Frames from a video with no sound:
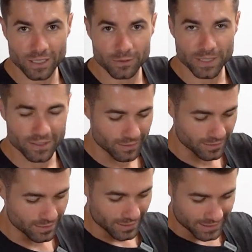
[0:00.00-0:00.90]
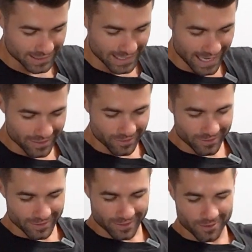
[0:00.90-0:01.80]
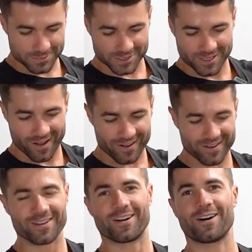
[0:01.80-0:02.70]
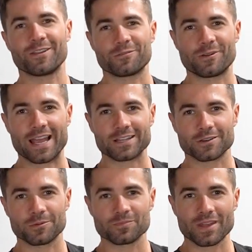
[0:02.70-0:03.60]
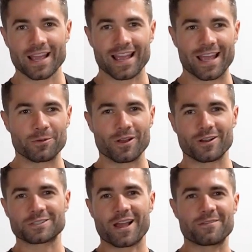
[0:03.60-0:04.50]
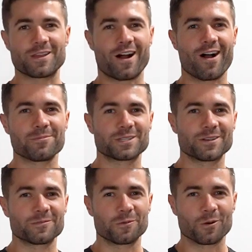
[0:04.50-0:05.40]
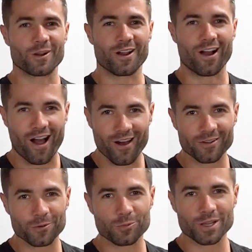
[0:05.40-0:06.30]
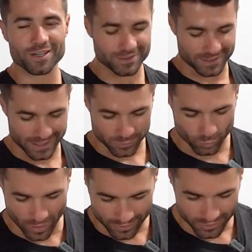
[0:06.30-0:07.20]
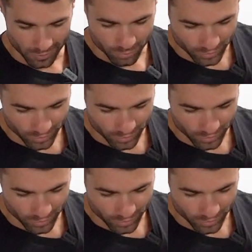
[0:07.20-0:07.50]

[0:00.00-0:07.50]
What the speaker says: millimeter standard that comes stock on the Phantom. And we also have the option for other wheels as well. You can